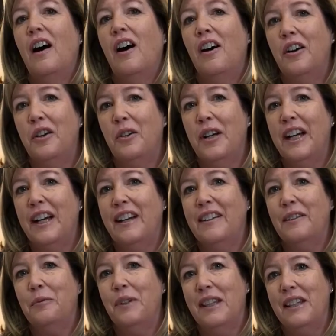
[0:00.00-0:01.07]
honoring
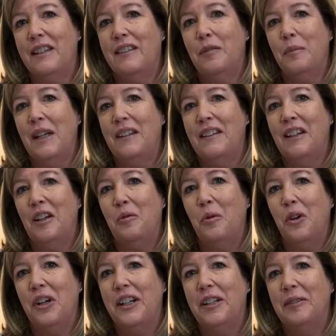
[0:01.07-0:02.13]
us with this amazing
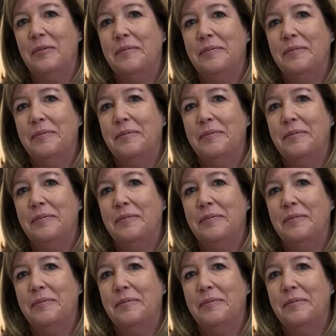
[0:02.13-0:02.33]
award.